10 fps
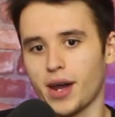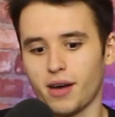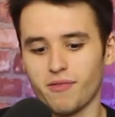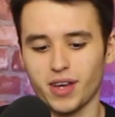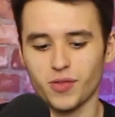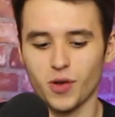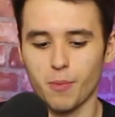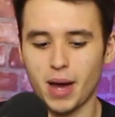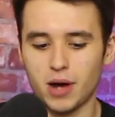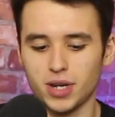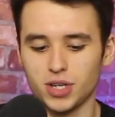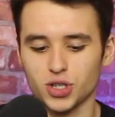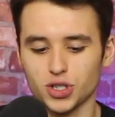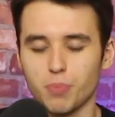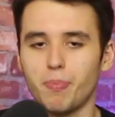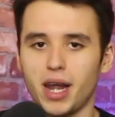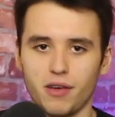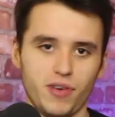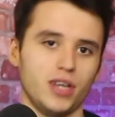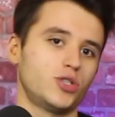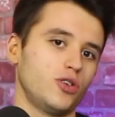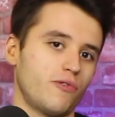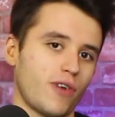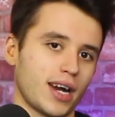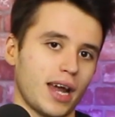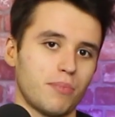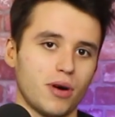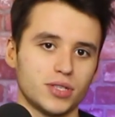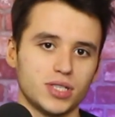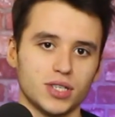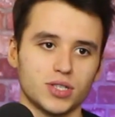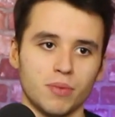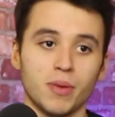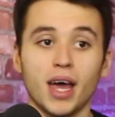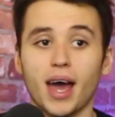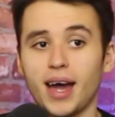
And I think that Mount is such a benefit to Frank Lampard's system.